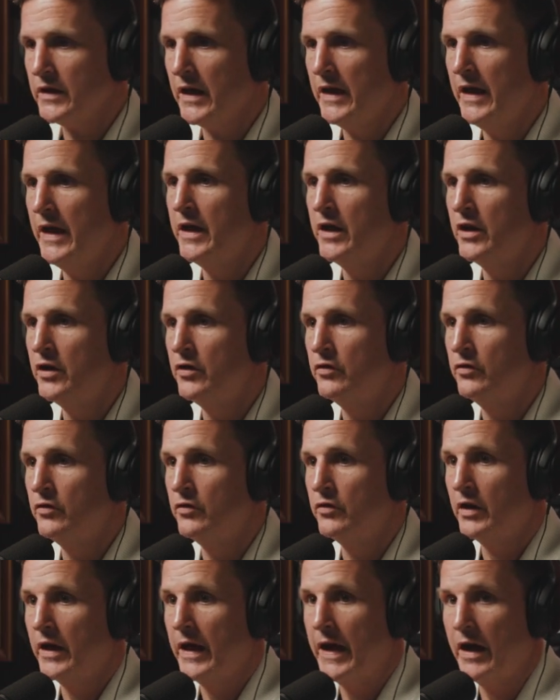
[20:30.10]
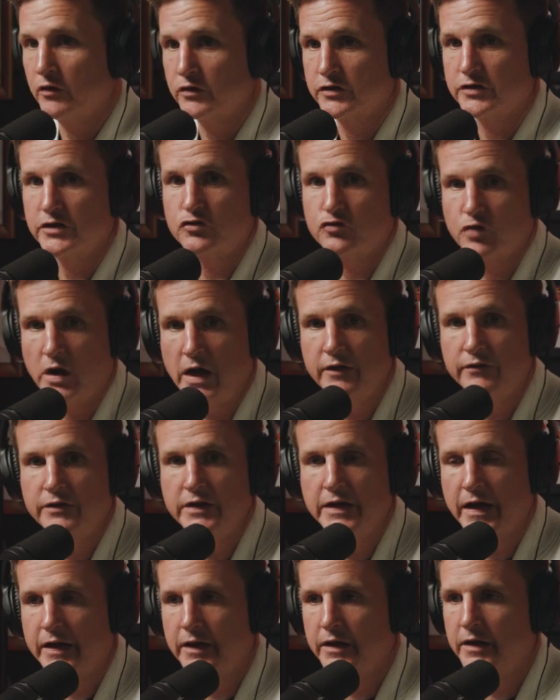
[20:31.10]
and how does it drive
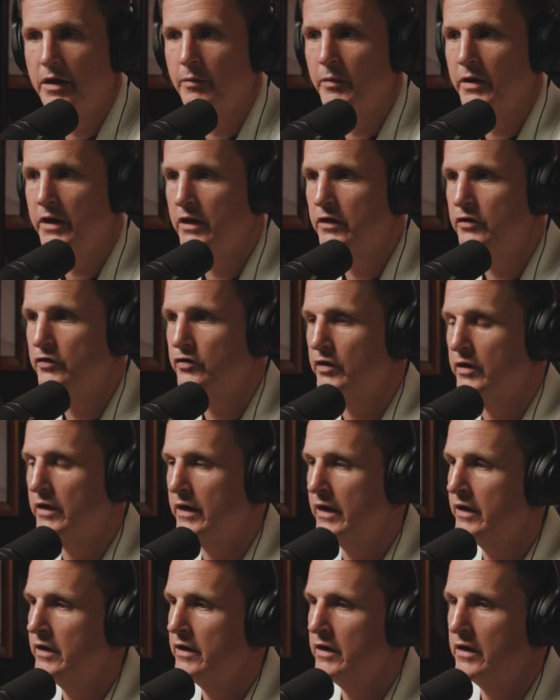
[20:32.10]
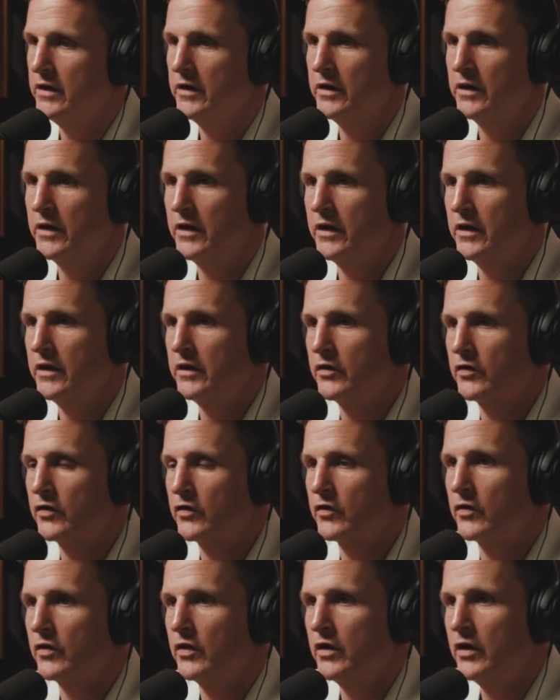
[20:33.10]
the economic engine.
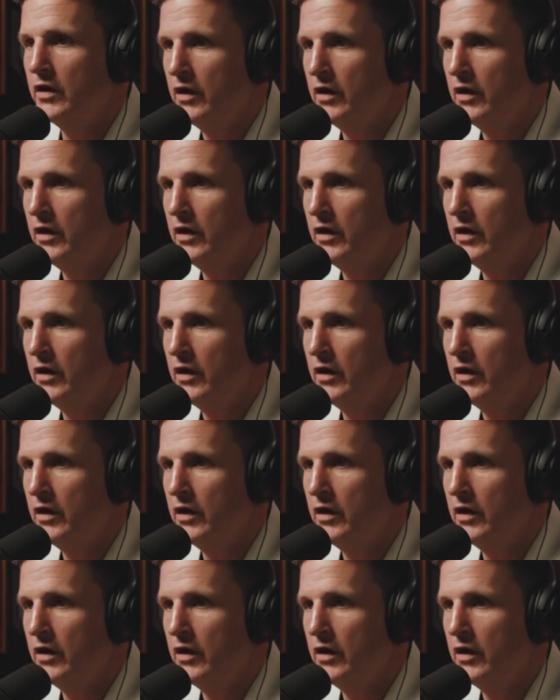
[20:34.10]
It's